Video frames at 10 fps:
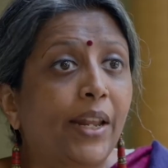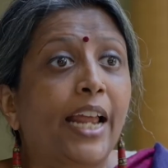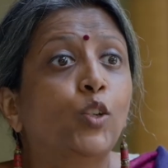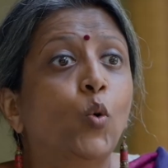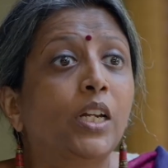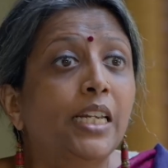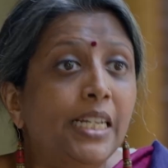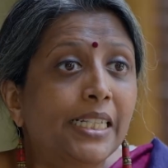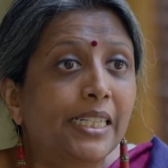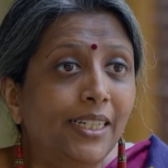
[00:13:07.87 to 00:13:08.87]
When I don't
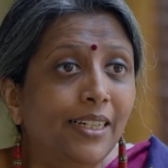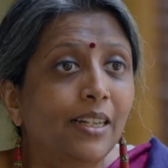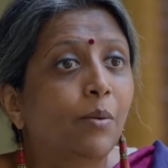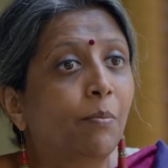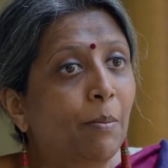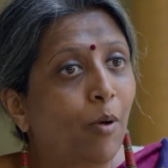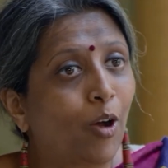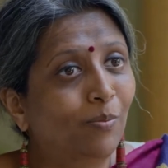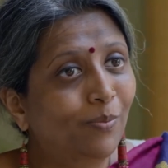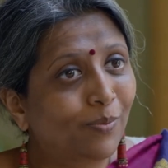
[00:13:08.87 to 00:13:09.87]
listen, my
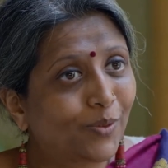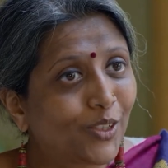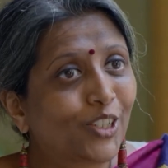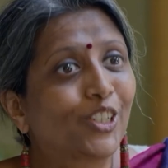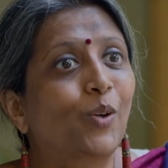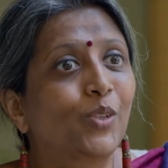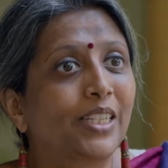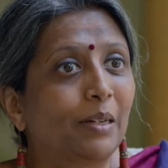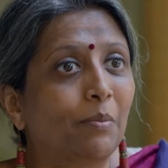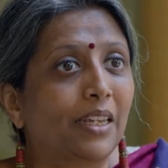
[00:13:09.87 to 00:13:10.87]
mom shouts
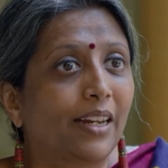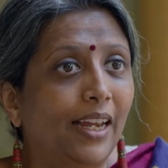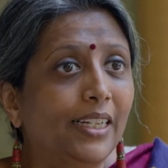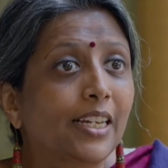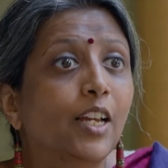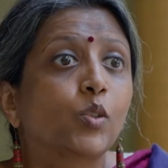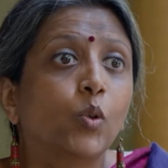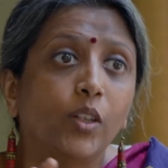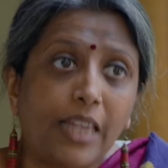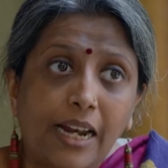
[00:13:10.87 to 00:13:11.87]
at me, right?
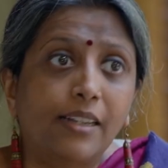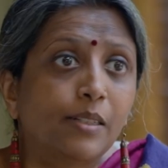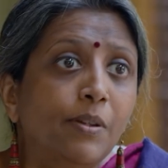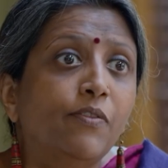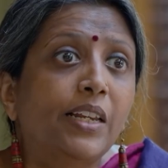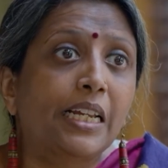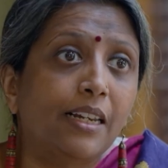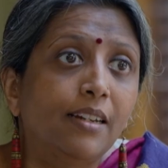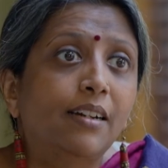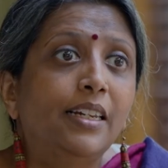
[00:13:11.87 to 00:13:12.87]
So that has been very
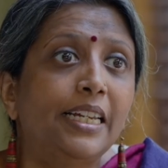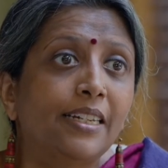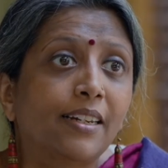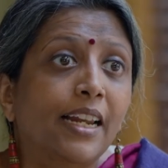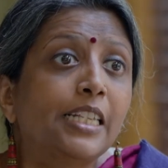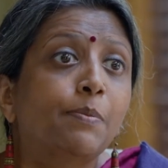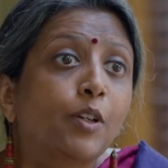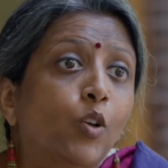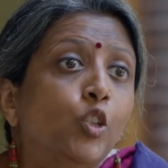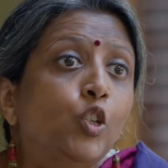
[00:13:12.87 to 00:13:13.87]
clearly internalized
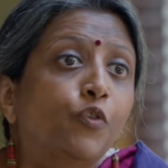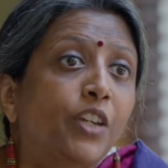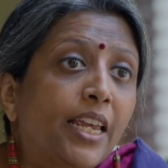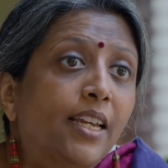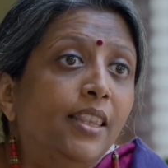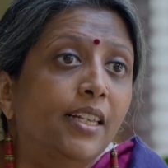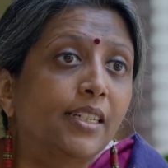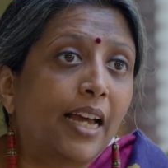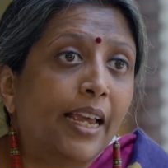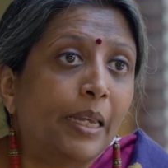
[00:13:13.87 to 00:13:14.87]
because you've taken the
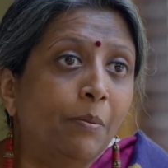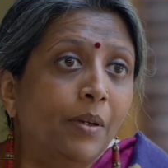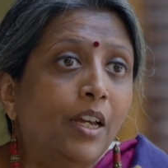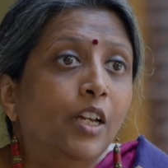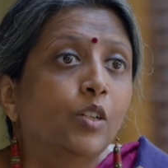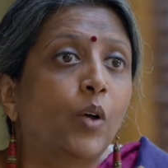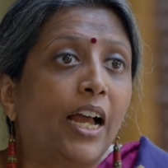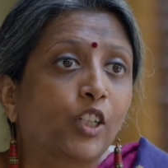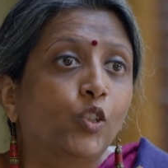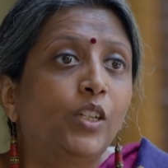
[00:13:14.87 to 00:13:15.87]
time to
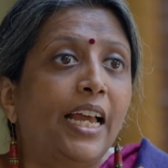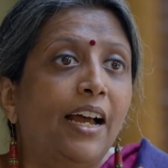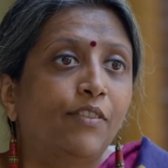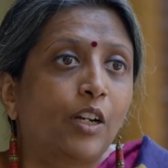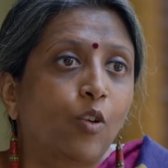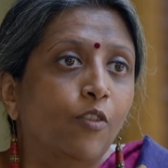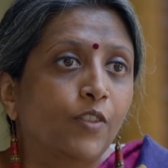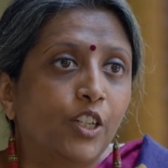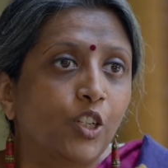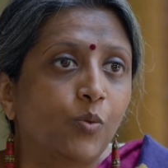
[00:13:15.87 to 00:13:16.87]
actually have that
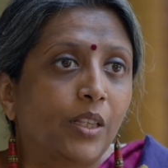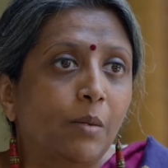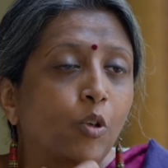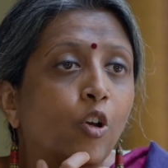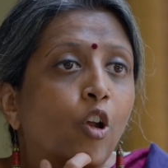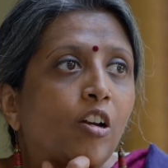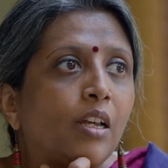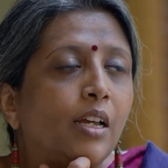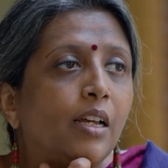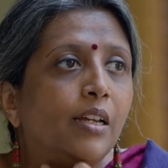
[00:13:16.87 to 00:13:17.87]
conversation with him. You're not
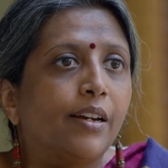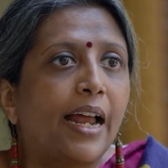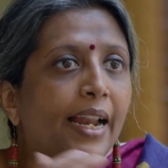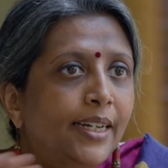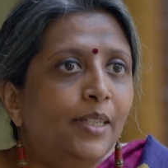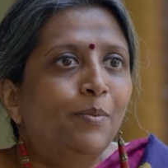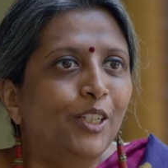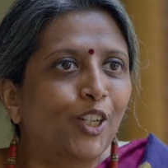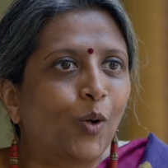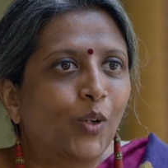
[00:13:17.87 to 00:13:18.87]

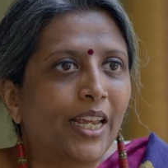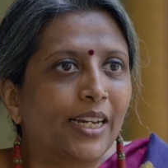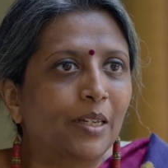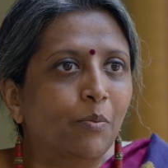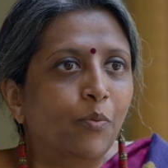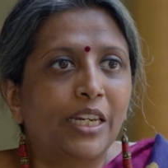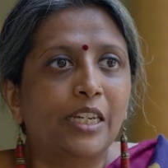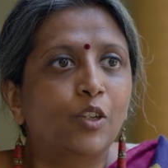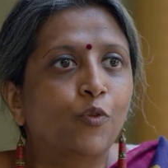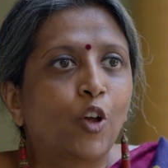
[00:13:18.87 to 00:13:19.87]
randomly shouting at him when
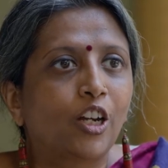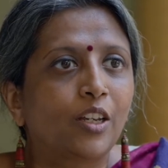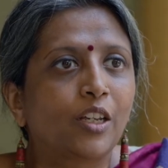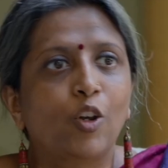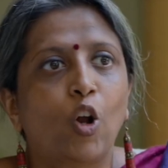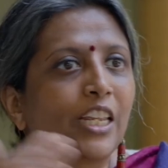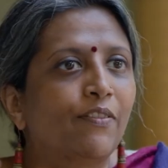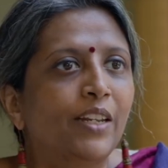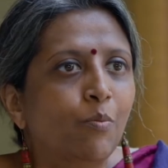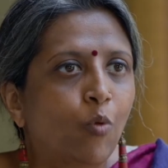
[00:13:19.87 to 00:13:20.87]
you're not
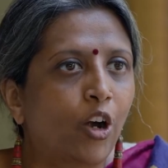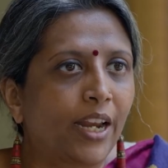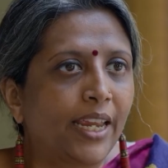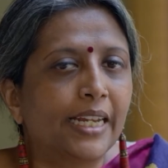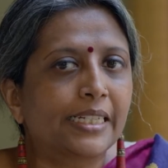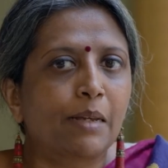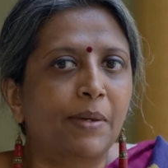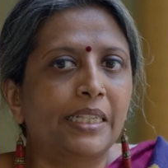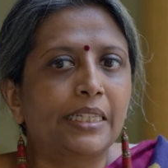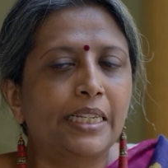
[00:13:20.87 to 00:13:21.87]
given him warning. It's like
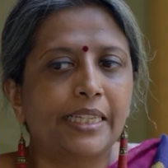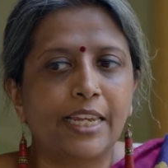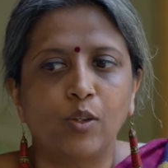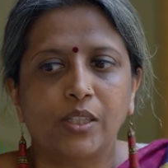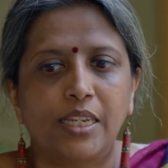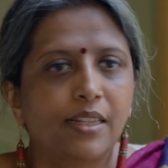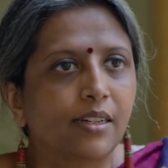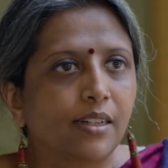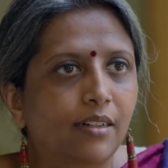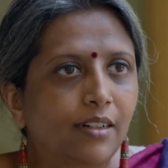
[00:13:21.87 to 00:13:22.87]
basically saying, you see the
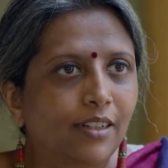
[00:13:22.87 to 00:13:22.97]
dirt.